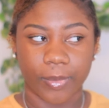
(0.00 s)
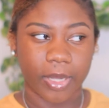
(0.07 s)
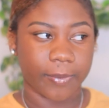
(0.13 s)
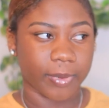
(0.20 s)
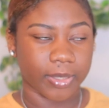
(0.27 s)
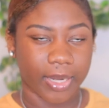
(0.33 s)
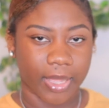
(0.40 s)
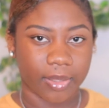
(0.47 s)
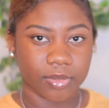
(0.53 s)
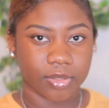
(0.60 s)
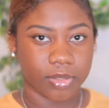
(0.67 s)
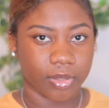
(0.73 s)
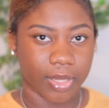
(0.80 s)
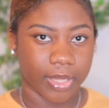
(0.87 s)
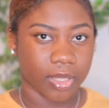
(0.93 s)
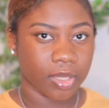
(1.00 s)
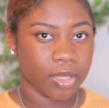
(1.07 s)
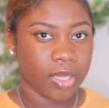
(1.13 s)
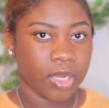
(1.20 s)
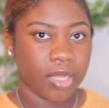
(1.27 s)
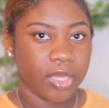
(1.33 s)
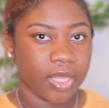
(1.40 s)
up and down so like
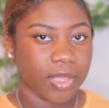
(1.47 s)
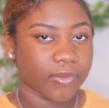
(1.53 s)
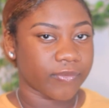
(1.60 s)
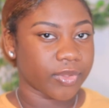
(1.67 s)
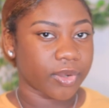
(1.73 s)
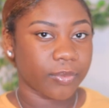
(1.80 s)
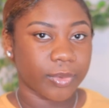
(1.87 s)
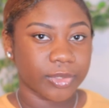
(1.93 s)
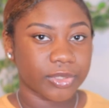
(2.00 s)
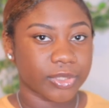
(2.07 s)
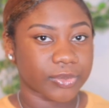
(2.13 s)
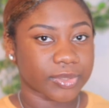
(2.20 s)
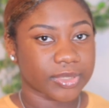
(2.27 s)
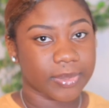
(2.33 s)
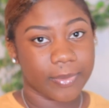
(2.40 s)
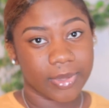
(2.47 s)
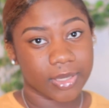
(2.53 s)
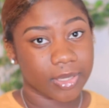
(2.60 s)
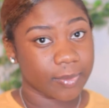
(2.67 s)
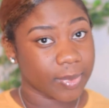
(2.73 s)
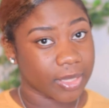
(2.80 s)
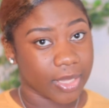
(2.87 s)
if you don't want your stomach
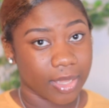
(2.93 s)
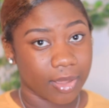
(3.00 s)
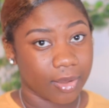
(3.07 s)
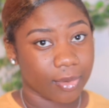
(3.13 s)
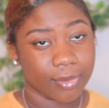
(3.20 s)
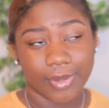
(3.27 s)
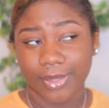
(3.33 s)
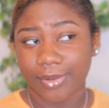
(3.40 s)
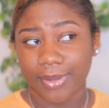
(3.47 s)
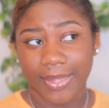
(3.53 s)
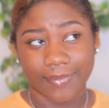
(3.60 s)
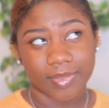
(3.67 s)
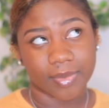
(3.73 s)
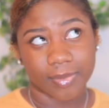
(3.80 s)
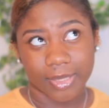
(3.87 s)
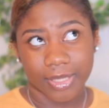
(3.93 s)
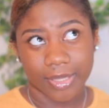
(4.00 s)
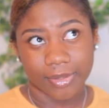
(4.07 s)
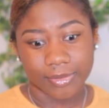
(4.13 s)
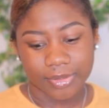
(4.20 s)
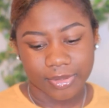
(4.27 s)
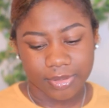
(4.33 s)
to be out you don't have to be
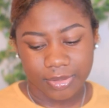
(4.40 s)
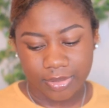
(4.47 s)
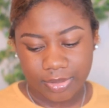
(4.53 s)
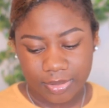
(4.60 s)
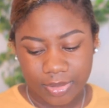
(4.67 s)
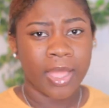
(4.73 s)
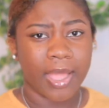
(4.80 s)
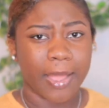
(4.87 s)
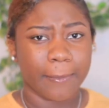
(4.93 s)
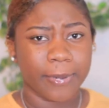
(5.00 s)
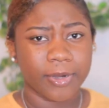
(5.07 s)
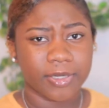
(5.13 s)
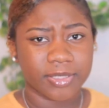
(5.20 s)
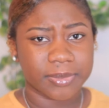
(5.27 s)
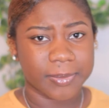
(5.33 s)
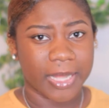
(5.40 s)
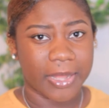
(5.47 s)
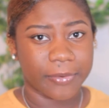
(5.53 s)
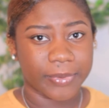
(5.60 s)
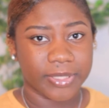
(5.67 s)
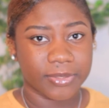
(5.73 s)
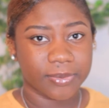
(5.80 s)
out sis I put on some
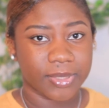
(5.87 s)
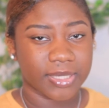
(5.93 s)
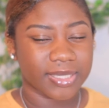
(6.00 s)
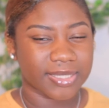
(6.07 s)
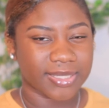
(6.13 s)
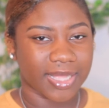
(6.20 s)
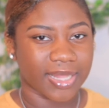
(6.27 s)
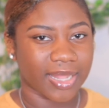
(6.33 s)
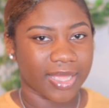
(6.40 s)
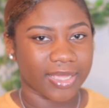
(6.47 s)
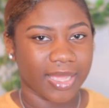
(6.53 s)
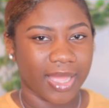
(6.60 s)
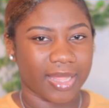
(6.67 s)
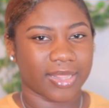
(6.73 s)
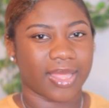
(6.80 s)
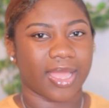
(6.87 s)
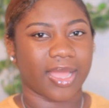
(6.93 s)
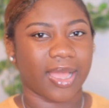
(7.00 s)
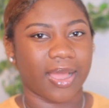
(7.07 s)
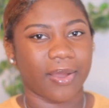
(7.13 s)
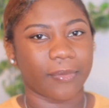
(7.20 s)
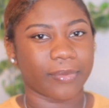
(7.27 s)
high waist with it because I like how that
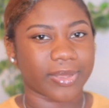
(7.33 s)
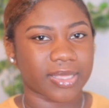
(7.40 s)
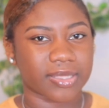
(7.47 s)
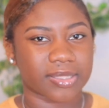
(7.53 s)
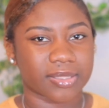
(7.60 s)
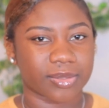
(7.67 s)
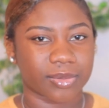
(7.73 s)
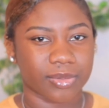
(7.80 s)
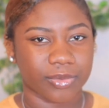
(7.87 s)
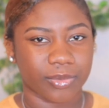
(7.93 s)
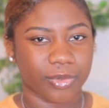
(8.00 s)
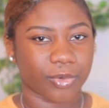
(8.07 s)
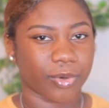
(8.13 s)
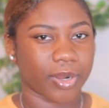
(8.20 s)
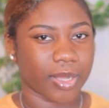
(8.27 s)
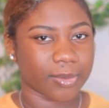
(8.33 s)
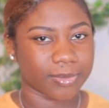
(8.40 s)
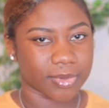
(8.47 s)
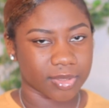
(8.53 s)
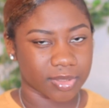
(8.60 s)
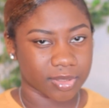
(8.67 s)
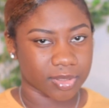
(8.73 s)
high waist crop
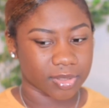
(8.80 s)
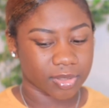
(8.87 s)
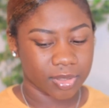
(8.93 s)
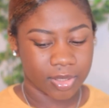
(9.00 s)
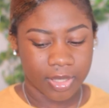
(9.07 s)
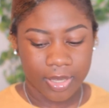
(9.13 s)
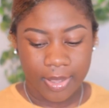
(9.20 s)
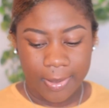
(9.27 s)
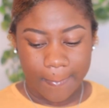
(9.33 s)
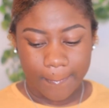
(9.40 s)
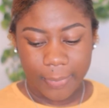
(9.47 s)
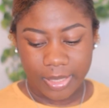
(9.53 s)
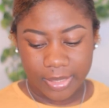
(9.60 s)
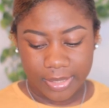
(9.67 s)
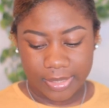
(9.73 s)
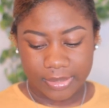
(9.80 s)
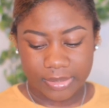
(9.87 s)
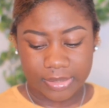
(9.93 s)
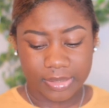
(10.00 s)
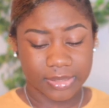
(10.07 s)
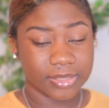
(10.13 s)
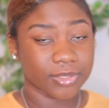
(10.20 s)
look but
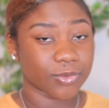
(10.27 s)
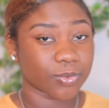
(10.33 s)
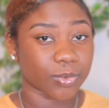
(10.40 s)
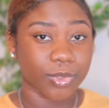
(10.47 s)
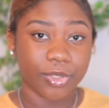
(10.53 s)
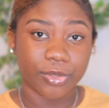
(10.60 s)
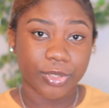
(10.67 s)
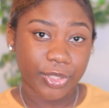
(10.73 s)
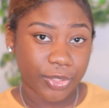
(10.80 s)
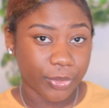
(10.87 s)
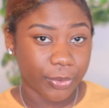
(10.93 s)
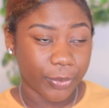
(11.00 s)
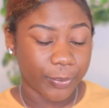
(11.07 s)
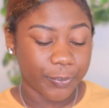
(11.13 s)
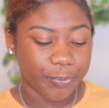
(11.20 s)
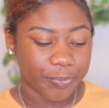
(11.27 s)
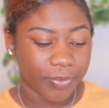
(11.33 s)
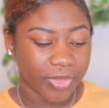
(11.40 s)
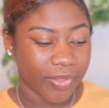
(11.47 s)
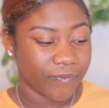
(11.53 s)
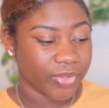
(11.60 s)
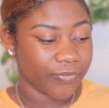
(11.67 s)
yes this is real cute
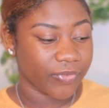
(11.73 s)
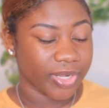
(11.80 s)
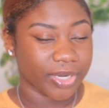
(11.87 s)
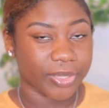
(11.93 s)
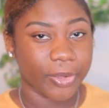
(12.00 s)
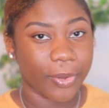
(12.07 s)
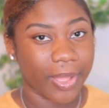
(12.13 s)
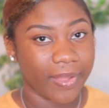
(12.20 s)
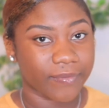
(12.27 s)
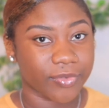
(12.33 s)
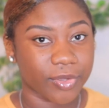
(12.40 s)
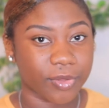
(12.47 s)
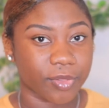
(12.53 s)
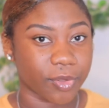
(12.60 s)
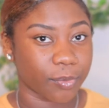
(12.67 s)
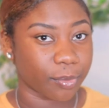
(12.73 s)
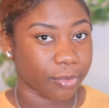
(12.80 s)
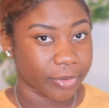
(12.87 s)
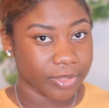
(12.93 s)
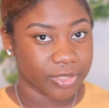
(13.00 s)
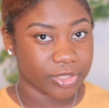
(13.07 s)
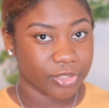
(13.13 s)
if you finna go have your little
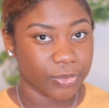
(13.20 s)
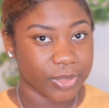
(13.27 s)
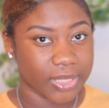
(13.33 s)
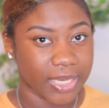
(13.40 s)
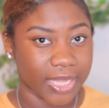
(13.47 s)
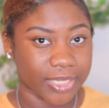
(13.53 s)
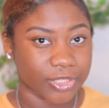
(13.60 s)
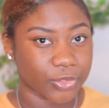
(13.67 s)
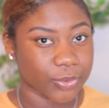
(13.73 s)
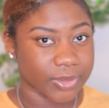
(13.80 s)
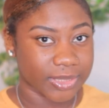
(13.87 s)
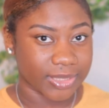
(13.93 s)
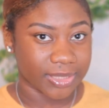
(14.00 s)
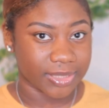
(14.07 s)
brunch, you can like dress